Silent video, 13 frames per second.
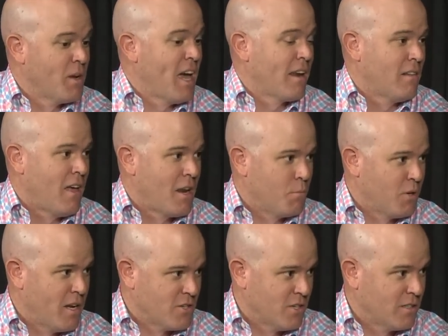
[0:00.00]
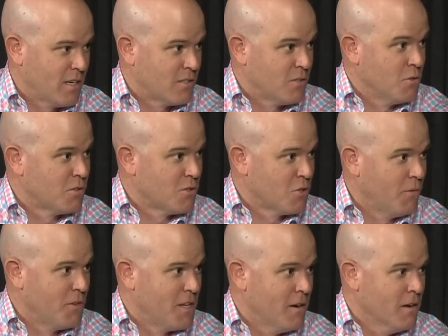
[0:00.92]
We had a lot of Project X usage
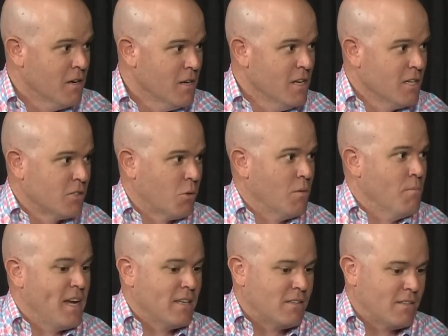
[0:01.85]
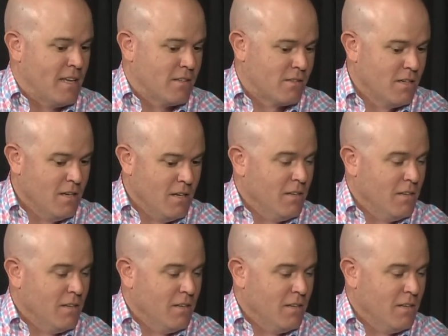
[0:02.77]
over there, so it made sense.